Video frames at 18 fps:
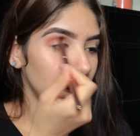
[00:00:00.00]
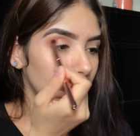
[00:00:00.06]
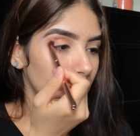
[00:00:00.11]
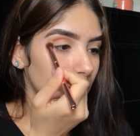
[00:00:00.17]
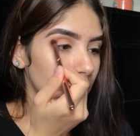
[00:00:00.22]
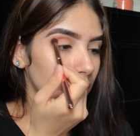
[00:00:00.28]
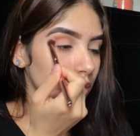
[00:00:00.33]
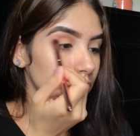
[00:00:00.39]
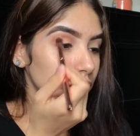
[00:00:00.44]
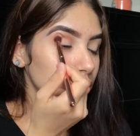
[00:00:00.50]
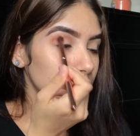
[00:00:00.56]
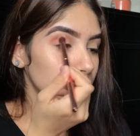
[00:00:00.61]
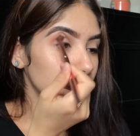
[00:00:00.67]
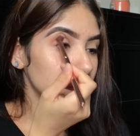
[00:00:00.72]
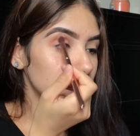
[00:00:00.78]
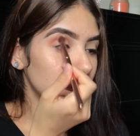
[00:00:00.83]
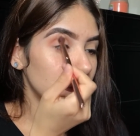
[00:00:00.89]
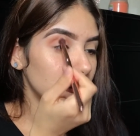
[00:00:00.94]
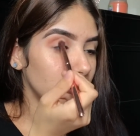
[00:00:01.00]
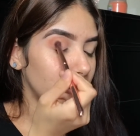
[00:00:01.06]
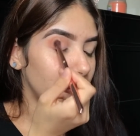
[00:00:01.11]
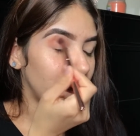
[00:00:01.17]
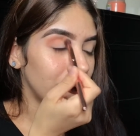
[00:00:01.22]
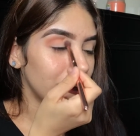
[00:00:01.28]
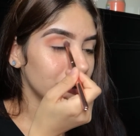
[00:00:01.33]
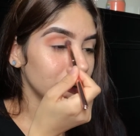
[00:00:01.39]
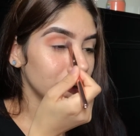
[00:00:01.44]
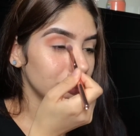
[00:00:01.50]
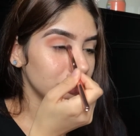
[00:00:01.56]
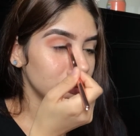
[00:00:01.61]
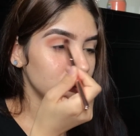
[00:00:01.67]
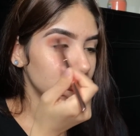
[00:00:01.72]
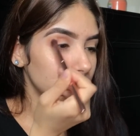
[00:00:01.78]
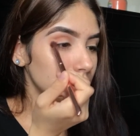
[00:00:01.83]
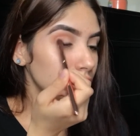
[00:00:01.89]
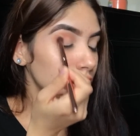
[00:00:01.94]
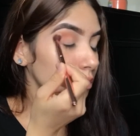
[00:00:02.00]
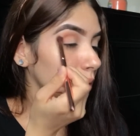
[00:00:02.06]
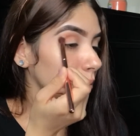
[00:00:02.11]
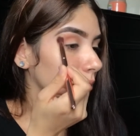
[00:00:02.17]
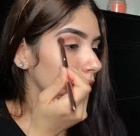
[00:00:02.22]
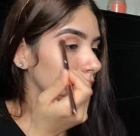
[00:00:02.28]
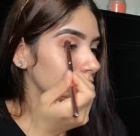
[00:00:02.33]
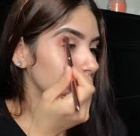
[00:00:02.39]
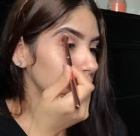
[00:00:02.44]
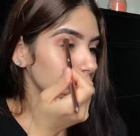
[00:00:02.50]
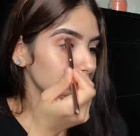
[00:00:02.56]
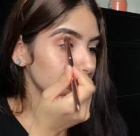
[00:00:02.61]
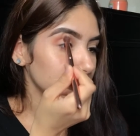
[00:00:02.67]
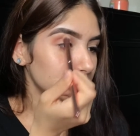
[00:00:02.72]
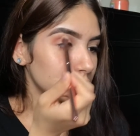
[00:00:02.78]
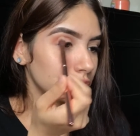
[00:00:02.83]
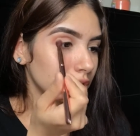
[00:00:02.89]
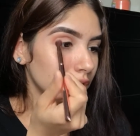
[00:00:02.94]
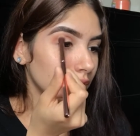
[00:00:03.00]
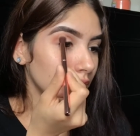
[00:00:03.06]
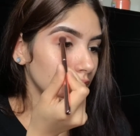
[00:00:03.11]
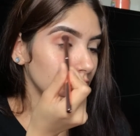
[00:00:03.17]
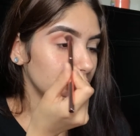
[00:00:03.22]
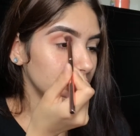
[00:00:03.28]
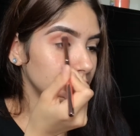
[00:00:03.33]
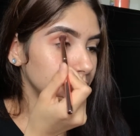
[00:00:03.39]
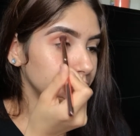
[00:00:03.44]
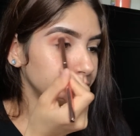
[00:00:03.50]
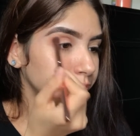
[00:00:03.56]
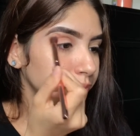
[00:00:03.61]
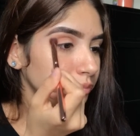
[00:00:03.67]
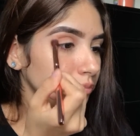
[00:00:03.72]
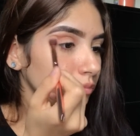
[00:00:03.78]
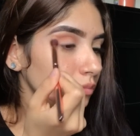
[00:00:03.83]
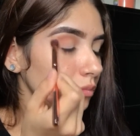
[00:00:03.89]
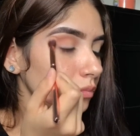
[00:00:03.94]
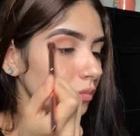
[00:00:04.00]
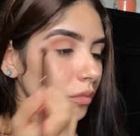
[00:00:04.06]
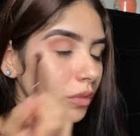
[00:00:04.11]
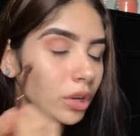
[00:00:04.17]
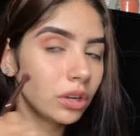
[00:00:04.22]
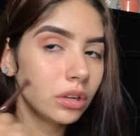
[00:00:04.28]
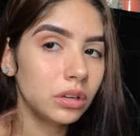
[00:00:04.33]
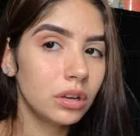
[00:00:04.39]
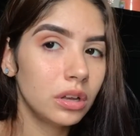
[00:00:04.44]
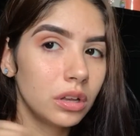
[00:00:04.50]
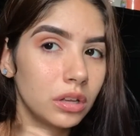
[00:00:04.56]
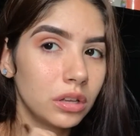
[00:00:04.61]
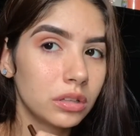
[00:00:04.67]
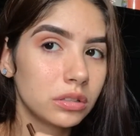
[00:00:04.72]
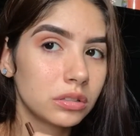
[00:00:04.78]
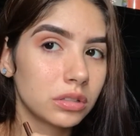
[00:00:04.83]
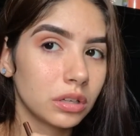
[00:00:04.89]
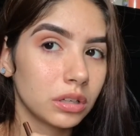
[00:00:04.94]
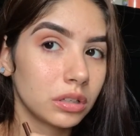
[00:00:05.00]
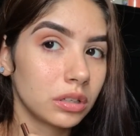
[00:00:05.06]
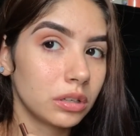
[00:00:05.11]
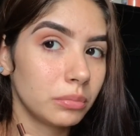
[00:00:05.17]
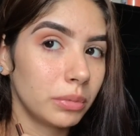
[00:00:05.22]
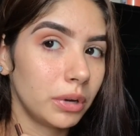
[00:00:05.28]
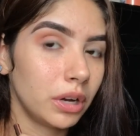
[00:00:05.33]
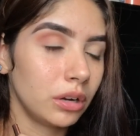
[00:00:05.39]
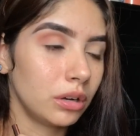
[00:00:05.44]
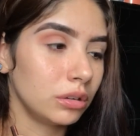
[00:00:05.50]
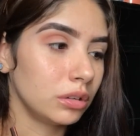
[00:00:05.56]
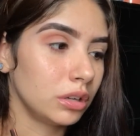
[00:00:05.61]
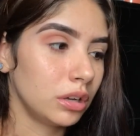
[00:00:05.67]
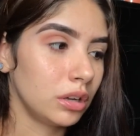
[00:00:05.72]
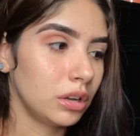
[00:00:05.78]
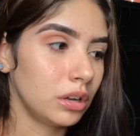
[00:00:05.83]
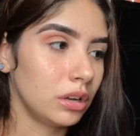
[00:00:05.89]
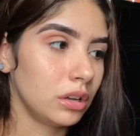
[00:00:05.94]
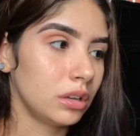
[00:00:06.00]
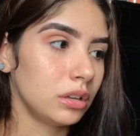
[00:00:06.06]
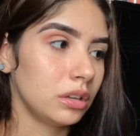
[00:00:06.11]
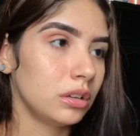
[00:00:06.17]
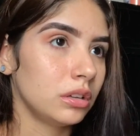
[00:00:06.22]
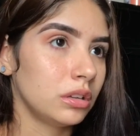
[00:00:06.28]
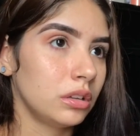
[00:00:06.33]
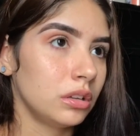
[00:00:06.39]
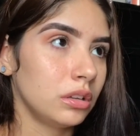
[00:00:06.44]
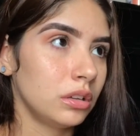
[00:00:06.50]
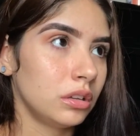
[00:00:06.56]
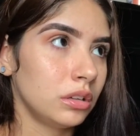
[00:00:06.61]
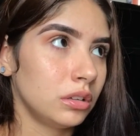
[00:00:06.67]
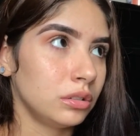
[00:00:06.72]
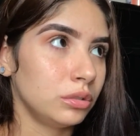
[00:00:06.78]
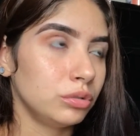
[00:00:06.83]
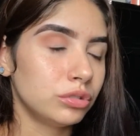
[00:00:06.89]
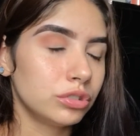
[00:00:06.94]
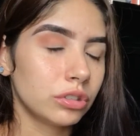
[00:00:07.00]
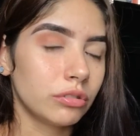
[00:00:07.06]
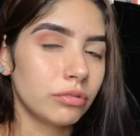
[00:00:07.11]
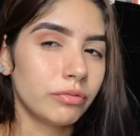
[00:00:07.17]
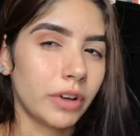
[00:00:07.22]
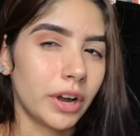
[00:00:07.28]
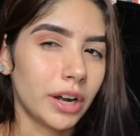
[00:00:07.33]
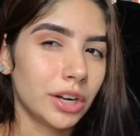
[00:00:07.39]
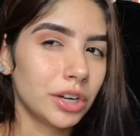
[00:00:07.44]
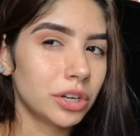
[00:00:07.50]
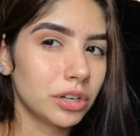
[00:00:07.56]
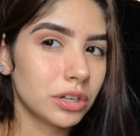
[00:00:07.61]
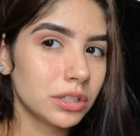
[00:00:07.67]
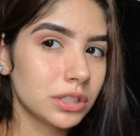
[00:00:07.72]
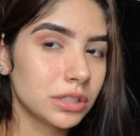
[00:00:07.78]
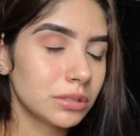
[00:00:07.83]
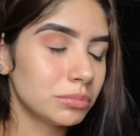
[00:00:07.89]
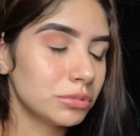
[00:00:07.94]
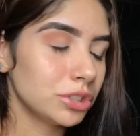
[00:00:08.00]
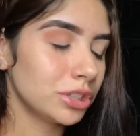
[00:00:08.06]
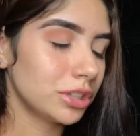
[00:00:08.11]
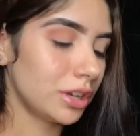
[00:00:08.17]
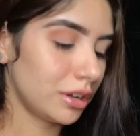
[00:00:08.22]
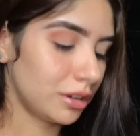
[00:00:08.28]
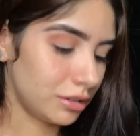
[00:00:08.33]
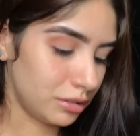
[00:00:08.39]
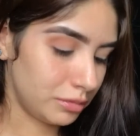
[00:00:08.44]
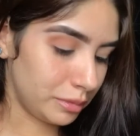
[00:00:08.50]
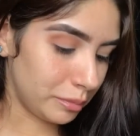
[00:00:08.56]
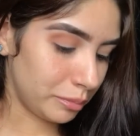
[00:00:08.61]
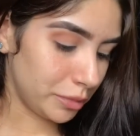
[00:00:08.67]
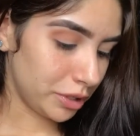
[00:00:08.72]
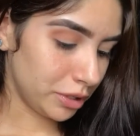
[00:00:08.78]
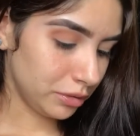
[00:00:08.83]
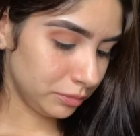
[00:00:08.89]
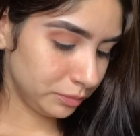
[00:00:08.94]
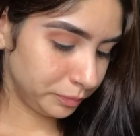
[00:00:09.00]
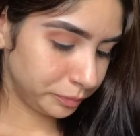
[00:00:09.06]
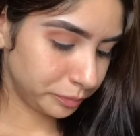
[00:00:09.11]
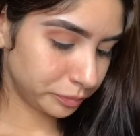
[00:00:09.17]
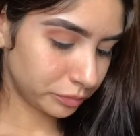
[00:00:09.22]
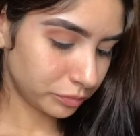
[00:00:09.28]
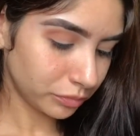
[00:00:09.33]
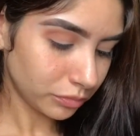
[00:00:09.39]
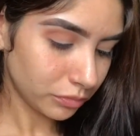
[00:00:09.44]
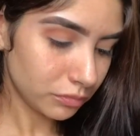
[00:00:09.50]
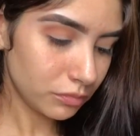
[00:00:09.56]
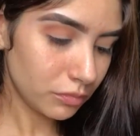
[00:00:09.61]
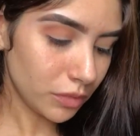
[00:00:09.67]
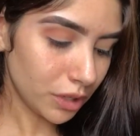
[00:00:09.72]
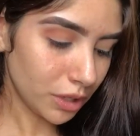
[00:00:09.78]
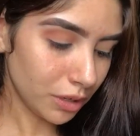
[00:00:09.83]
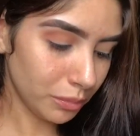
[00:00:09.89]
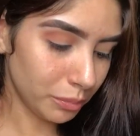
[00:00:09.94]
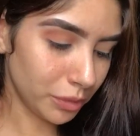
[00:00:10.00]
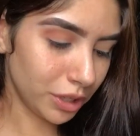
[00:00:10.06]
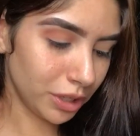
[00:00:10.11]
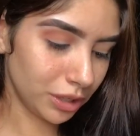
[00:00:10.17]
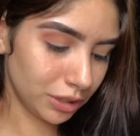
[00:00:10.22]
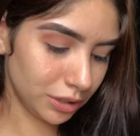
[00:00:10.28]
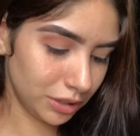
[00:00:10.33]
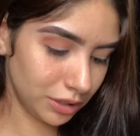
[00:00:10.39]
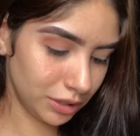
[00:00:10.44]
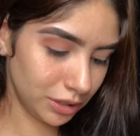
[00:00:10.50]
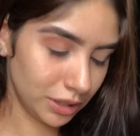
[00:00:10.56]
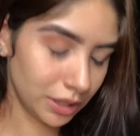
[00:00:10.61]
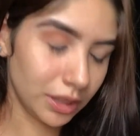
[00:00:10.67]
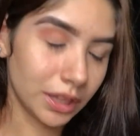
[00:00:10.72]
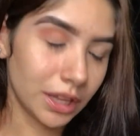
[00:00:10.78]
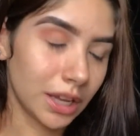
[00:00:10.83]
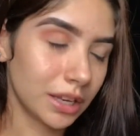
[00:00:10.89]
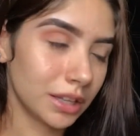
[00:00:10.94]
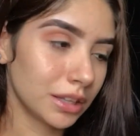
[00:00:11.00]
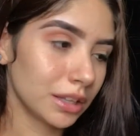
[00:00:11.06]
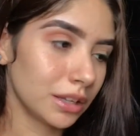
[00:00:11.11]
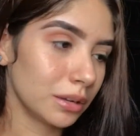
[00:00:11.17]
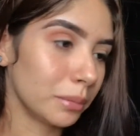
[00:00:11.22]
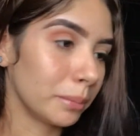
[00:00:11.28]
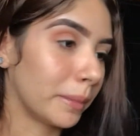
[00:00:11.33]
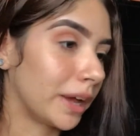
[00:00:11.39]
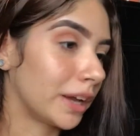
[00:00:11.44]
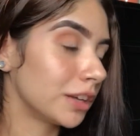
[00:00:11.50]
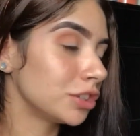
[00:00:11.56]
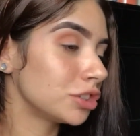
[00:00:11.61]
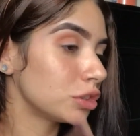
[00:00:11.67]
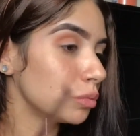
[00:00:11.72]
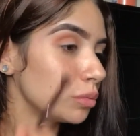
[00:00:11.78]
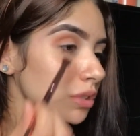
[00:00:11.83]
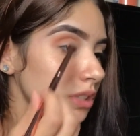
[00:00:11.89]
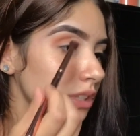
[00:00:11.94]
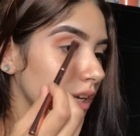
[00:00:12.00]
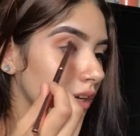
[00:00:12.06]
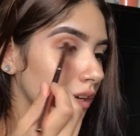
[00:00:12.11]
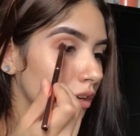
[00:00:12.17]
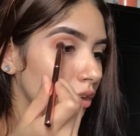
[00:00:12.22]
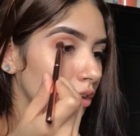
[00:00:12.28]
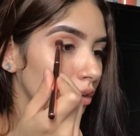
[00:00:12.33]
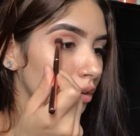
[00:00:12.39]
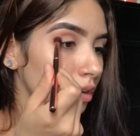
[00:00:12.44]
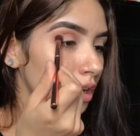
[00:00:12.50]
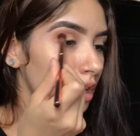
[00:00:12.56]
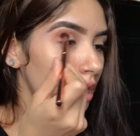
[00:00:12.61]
And then she was hella mad, and I think she told my manager some shit like talking about you should fire her or some shit. I don't remember. But then the manager was like, oh,